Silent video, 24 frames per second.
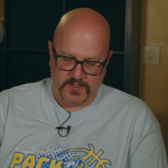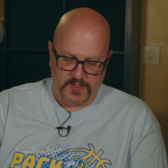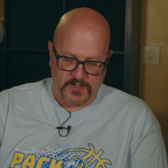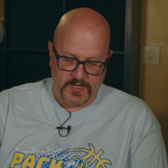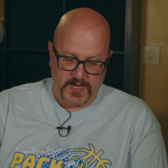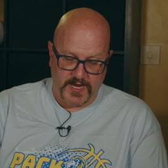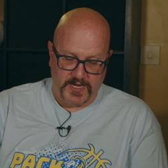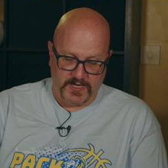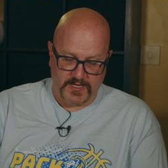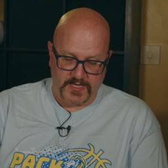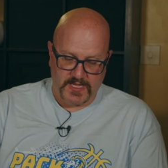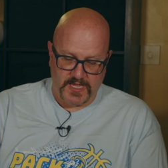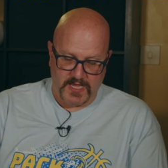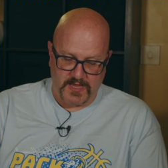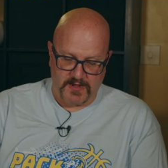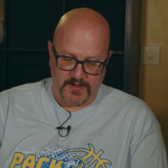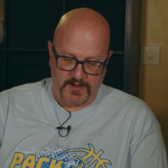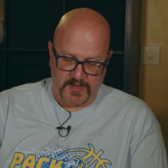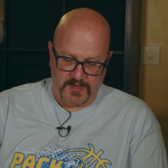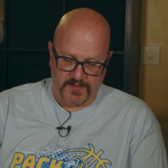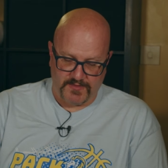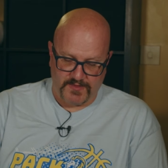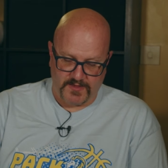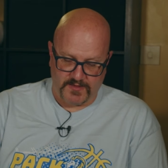And again,
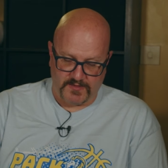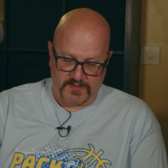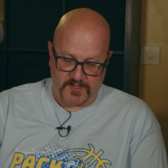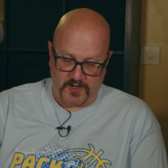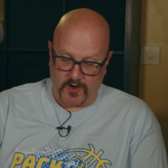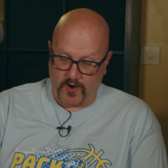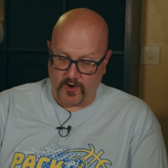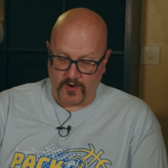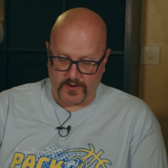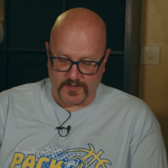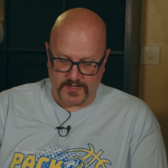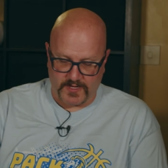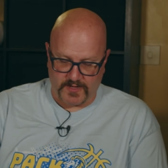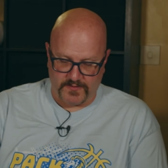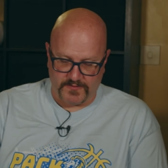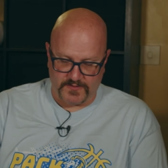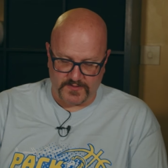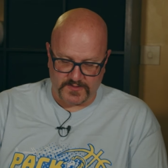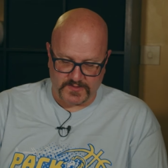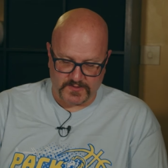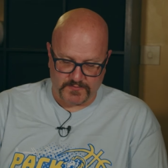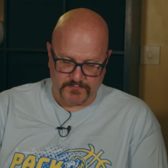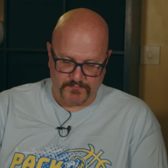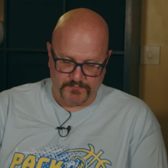I think the art on
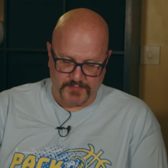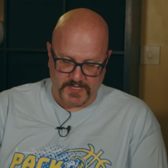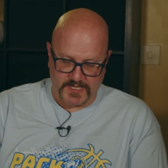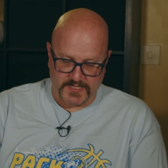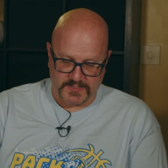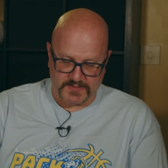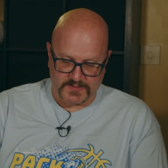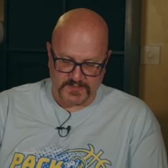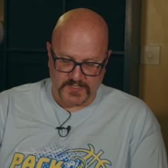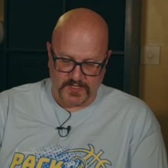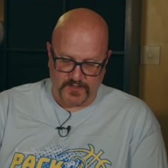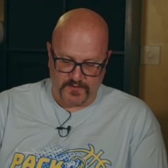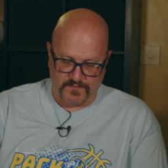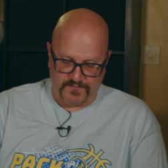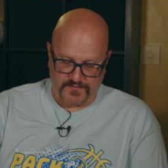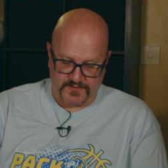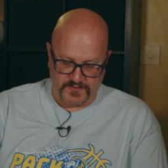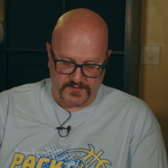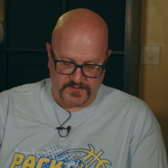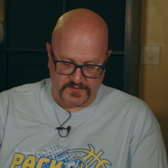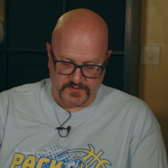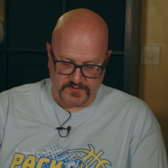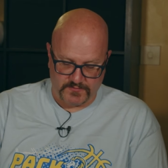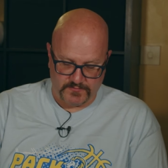this by itself
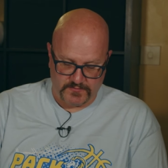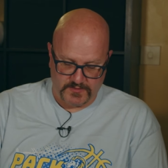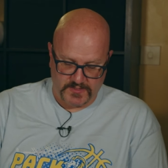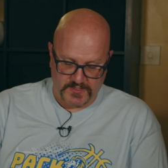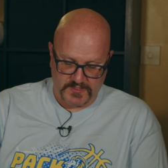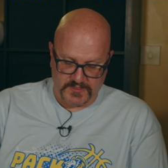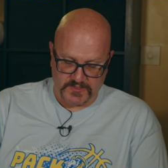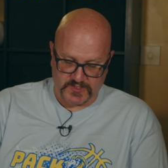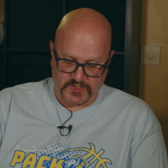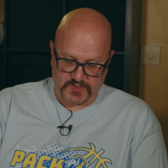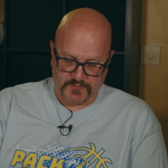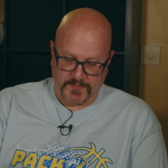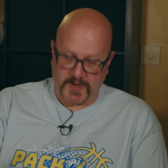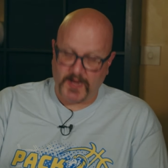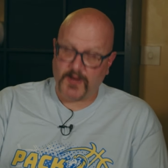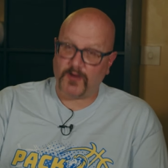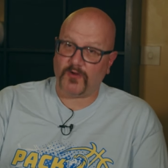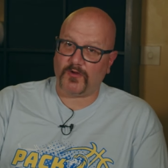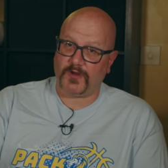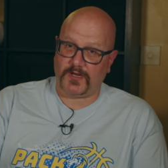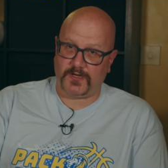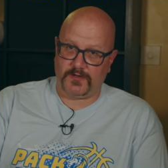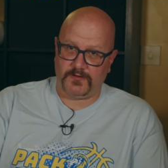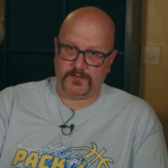is
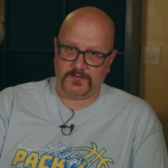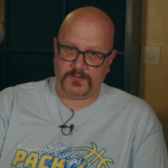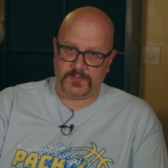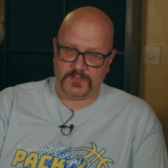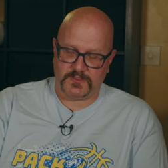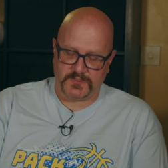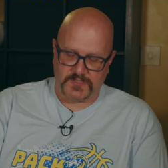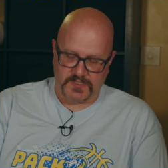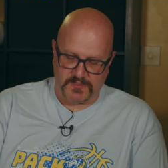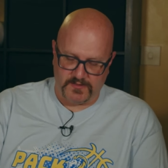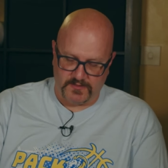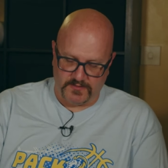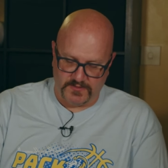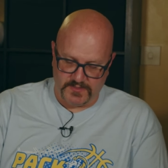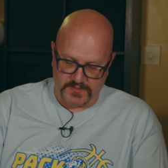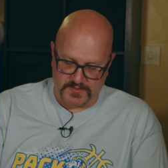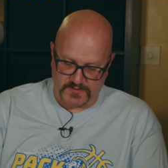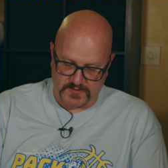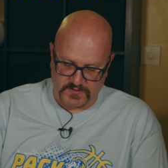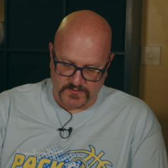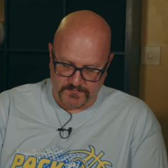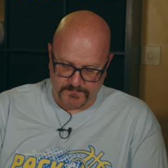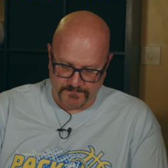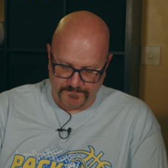inspiring, to say the
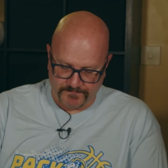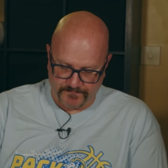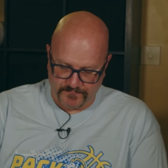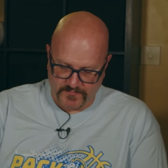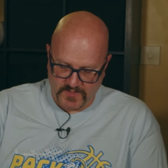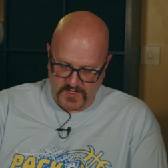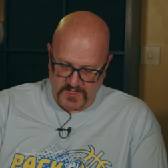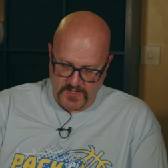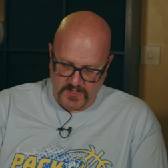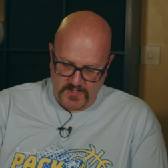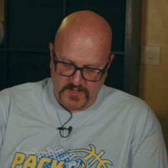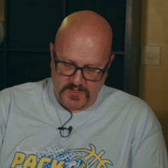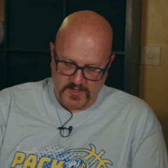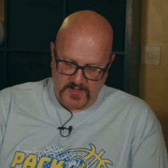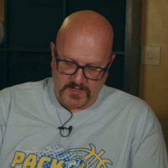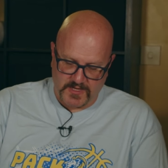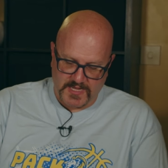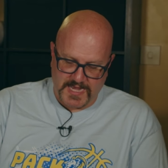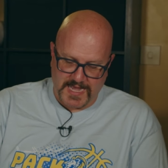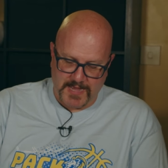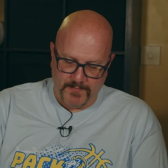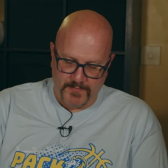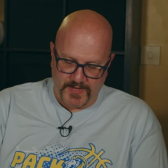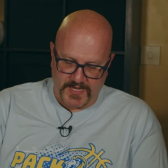least.
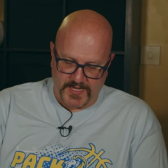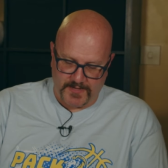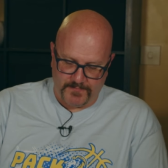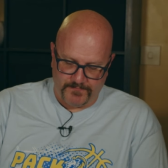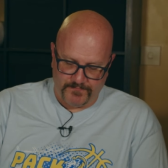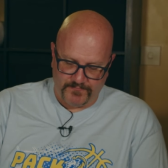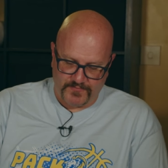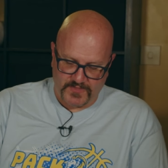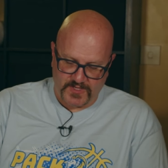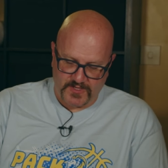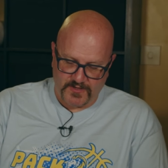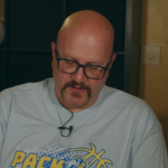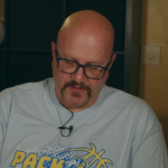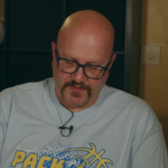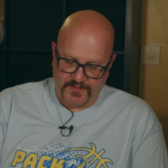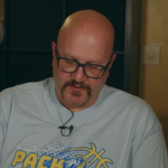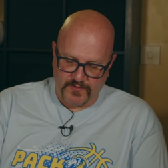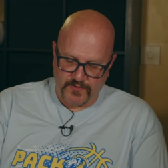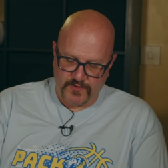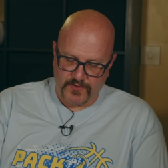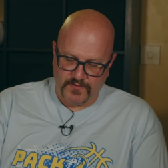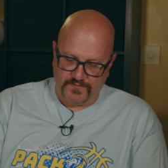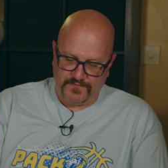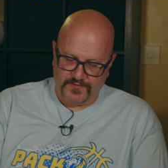Combat. An
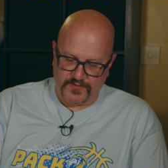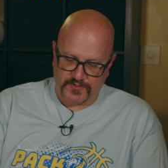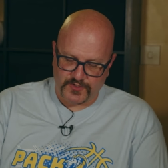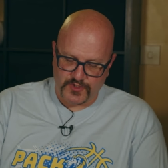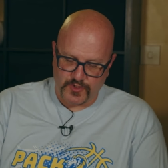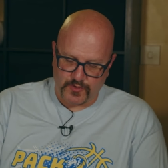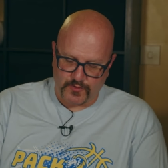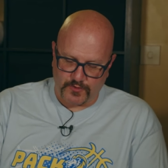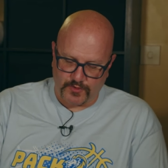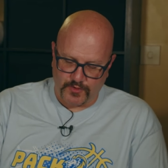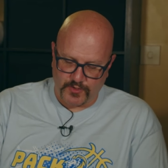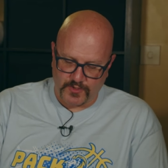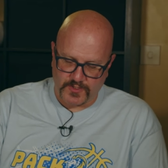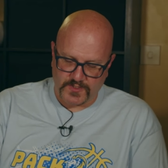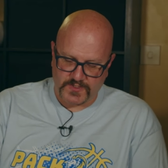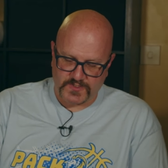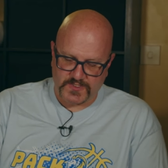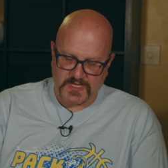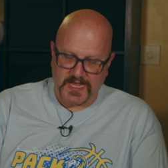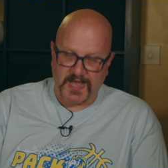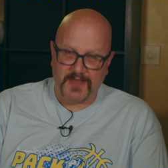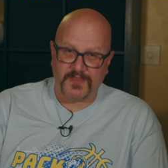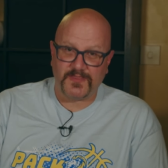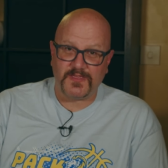ethereal filcher
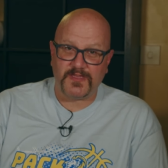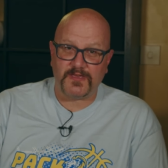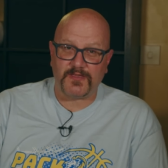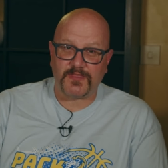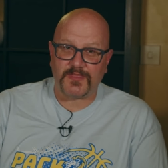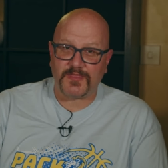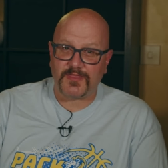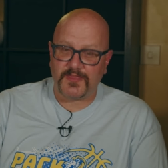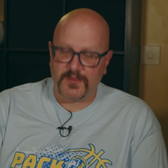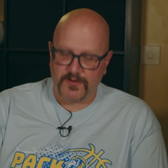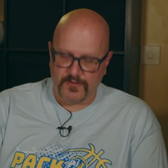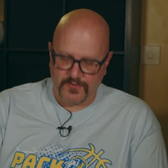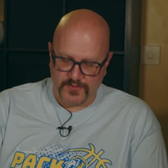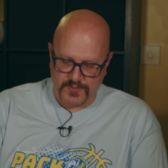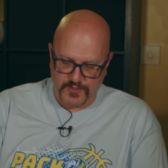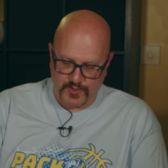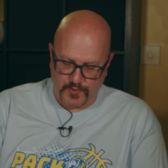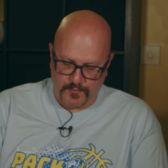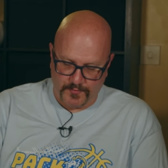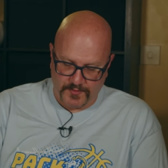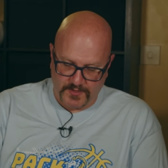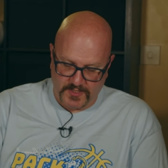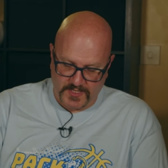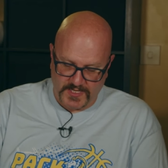lurks on the
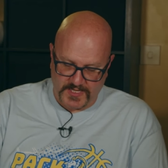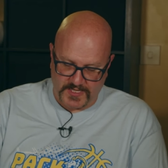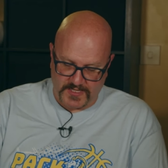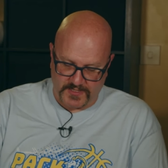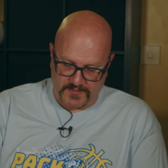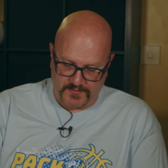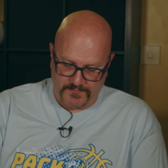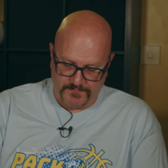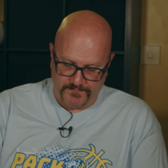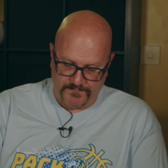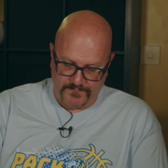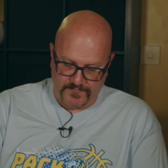ethereal plane,